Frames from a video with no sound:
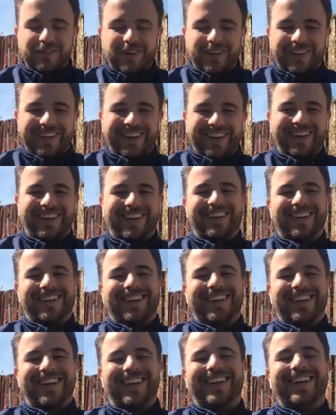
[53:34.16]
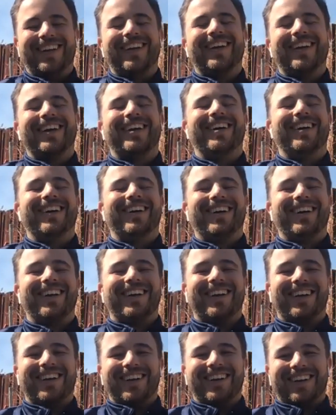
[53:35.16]
Yeah, exactly right.
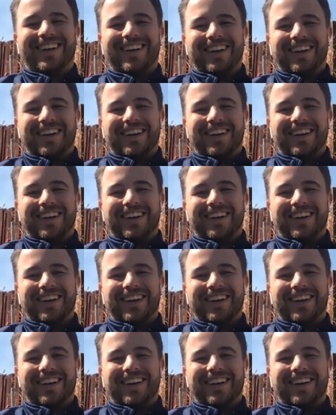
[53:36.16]
And